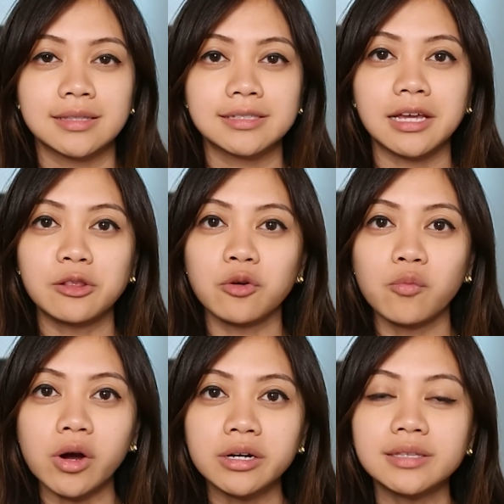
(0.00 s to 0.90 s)
Tell the
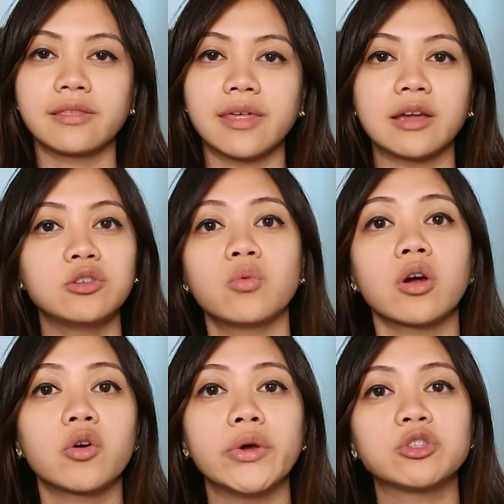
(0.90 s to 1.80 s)
world that you
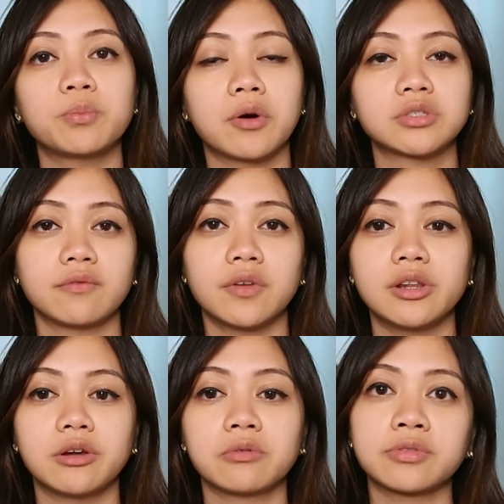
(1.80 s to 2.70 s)
are going to post a
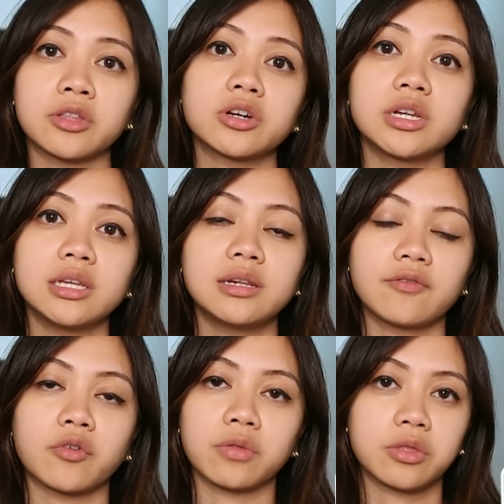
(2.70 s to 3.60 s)
video
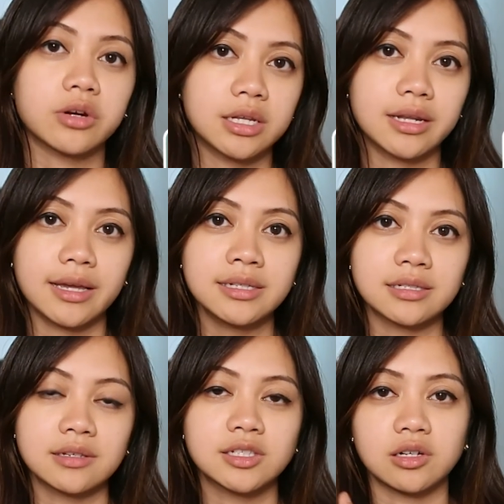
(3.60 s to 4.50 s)
for 30
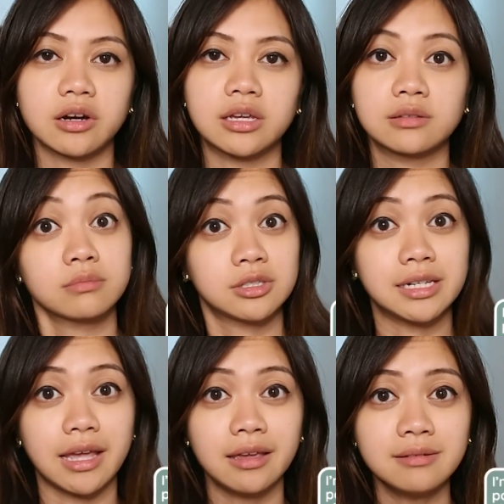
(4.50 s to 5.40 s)
days starting
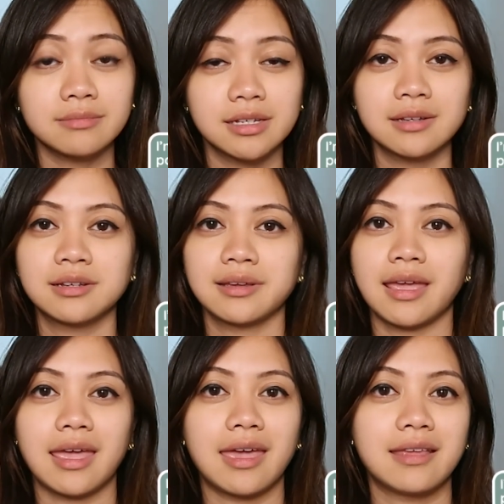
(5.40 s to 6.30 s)
today,
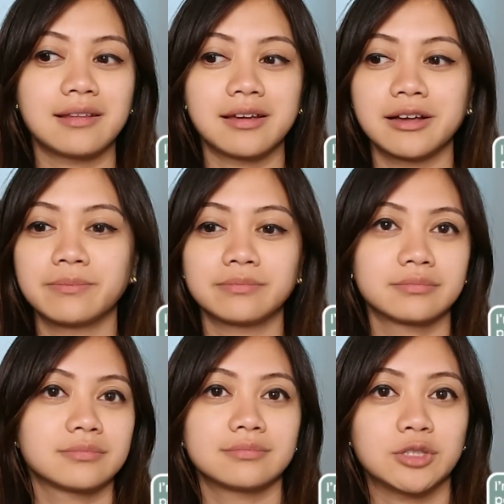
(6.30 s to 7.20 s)
and
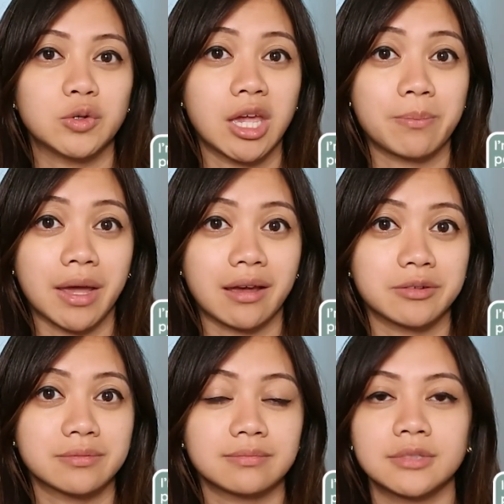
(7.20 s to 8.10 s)
you can't back
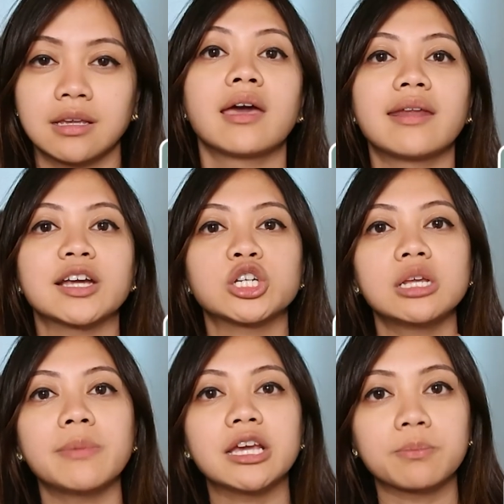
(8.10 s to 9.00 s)
out. And
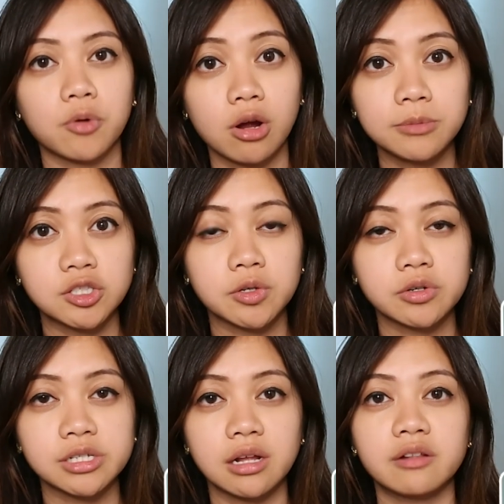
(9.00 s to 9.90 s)
actually make a promise to
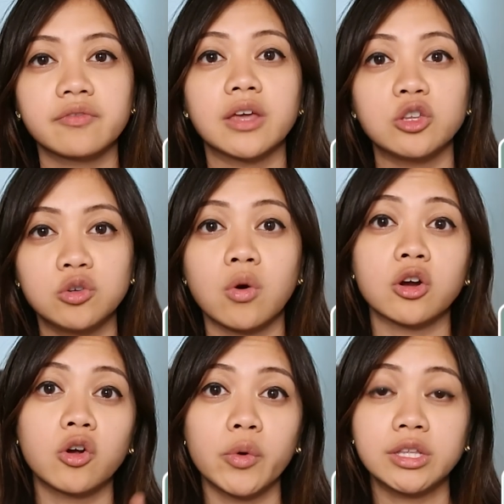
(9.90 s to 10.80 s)
yourself that you
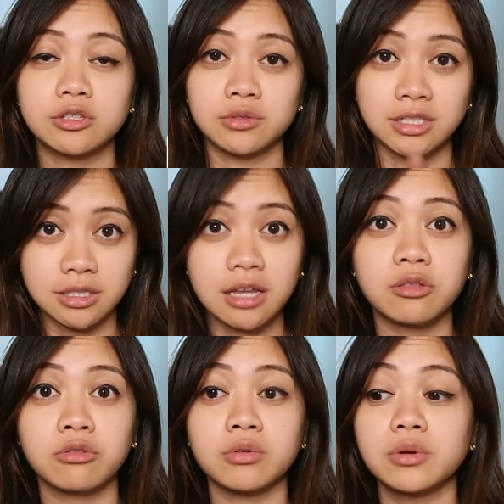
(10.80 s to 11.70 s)
are going to stick
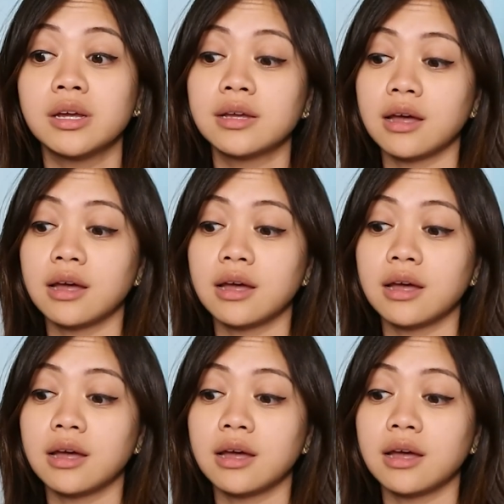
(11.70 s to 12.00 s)
through